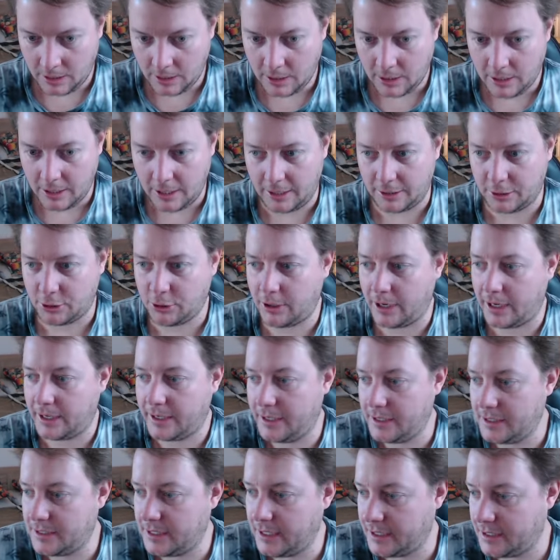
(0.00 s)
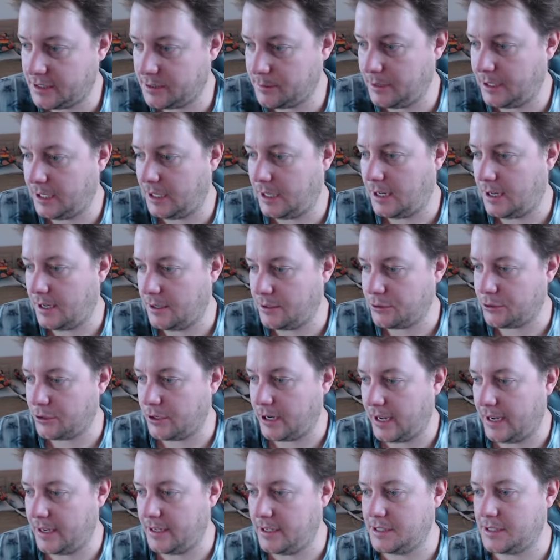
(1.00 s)
And cracking takes about
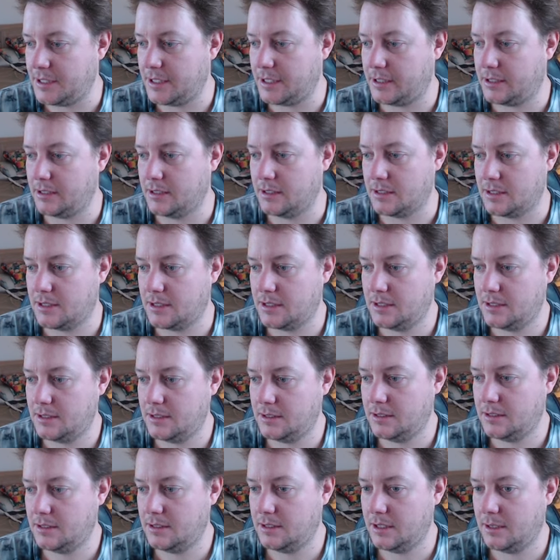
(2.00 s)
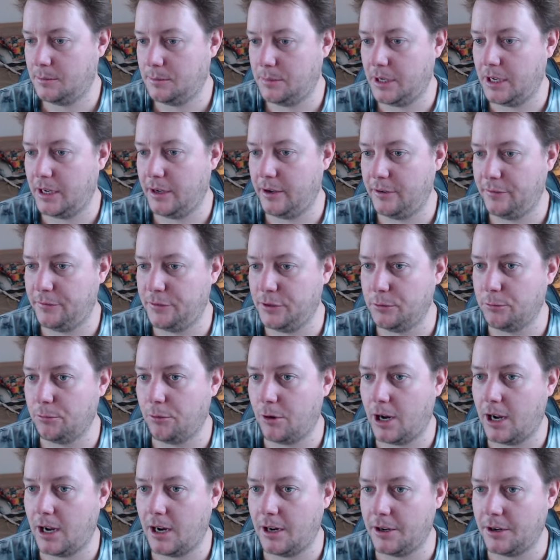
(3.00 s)
180 seconds. But if you
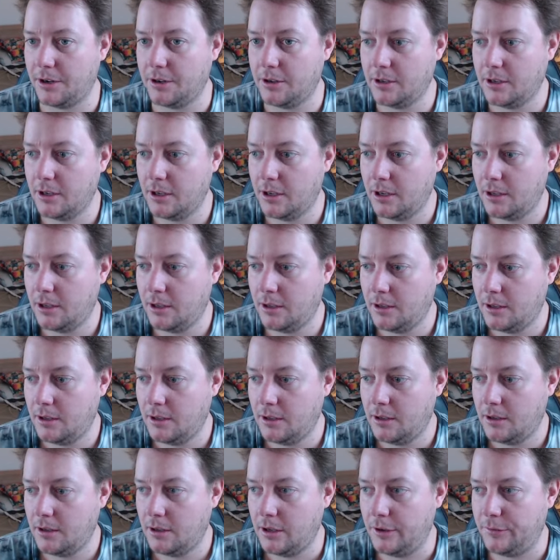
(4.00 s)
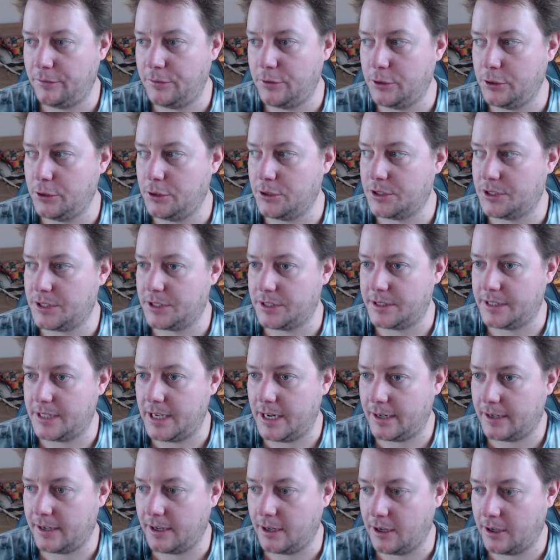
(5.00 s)
use the
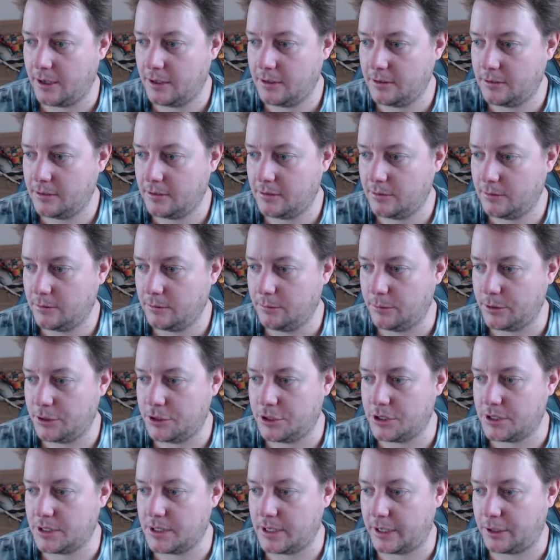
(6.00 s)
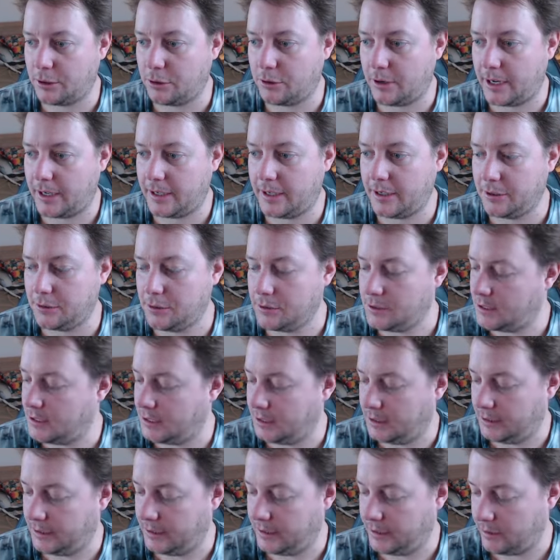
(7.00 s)
Deca, which is a cracking
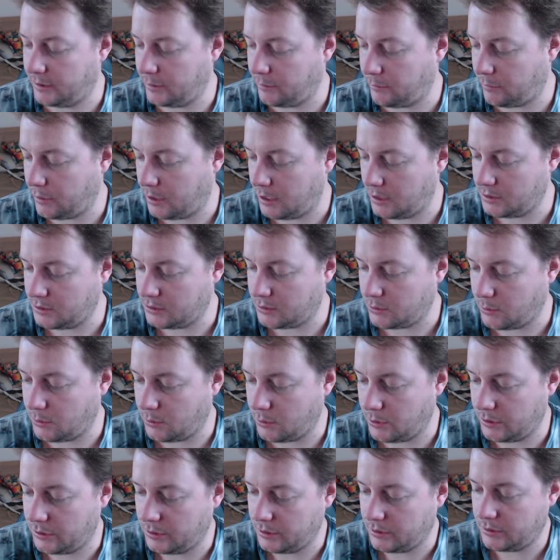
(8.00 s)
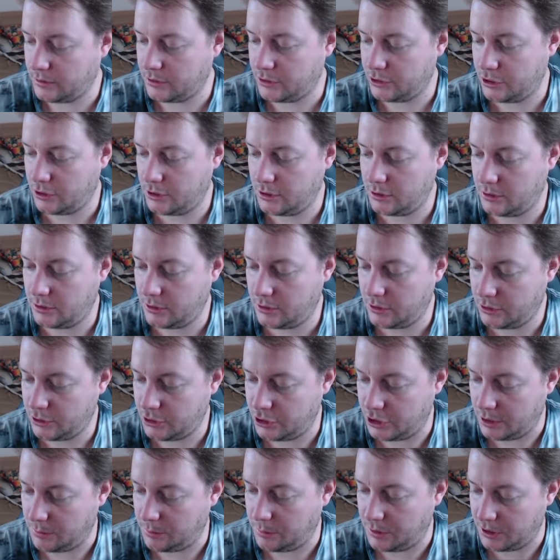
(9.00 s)
utility that runs on
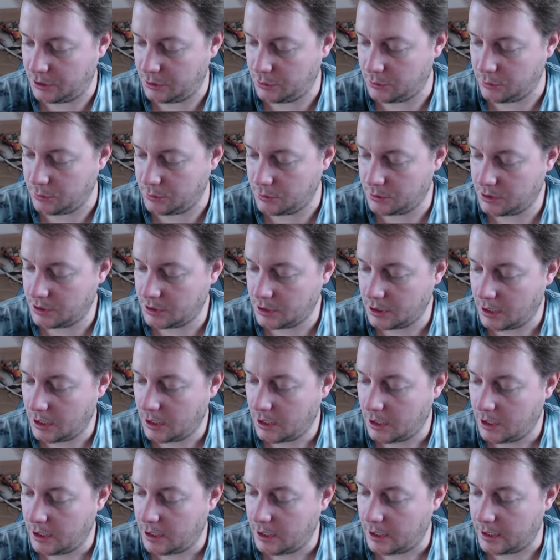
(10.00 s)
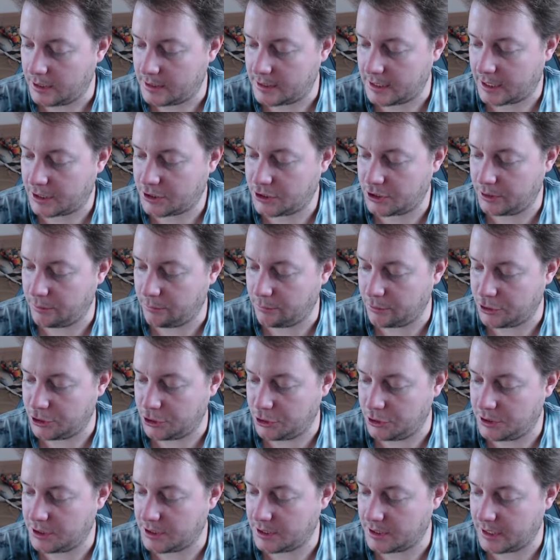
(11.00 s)
GPUs, it actually
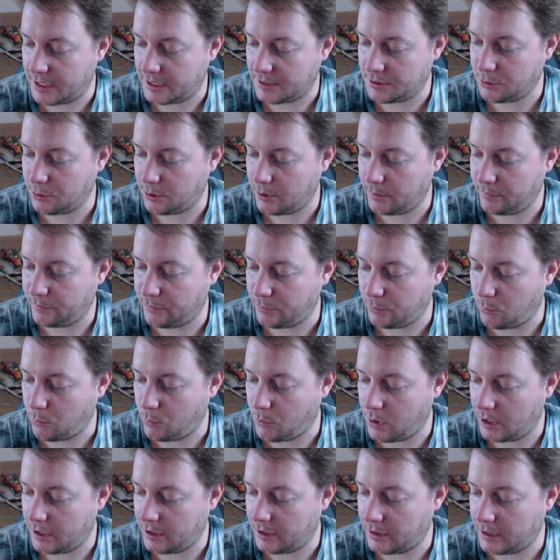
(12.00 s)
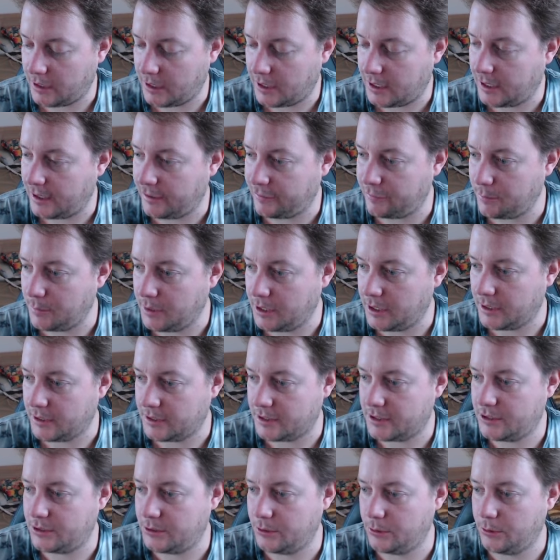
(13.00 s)
reduces that time from 1.5
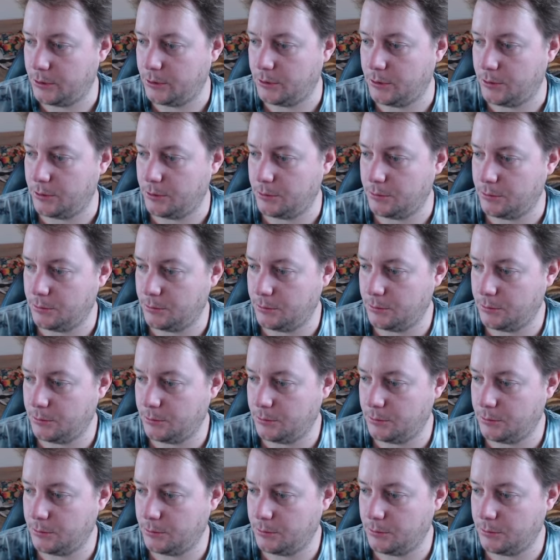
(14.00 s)
minutes to